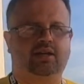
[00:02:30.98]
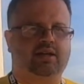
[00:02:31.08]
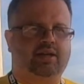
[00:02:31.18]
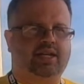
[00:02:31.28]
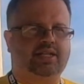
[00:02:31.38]

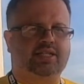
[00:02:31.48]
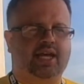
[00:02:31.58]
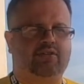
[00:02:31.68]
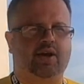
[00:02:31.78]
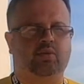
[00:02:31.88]
they need to
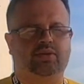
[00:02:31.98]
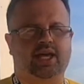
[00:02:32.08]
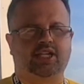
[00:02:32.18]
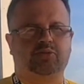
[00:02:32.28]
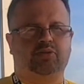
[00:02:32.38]
get around with
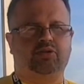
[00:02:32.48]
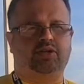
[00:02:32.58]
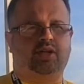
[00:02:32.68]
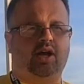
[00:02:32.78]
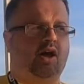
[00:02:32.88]
Jasper,
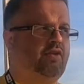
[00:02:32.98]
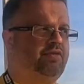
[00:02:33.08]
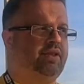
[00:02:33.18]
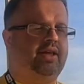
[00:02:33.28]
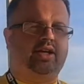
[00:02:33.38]
and
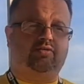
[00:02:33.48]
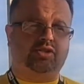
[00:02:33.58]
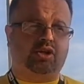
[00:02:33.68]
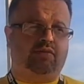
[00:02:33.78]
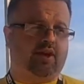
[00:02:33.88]
hopefully they can
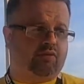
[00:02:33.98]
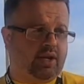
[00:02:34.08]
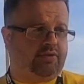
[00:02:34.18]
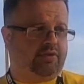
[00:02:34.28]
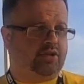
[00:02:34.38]
resolve that
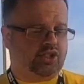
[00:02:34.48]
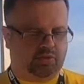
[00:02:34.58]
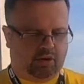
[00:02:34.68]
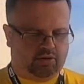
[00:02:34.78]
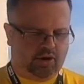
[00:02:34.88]
ready for
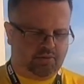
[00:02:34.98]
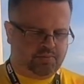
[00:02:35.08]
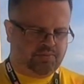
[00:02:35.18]
tomorrow.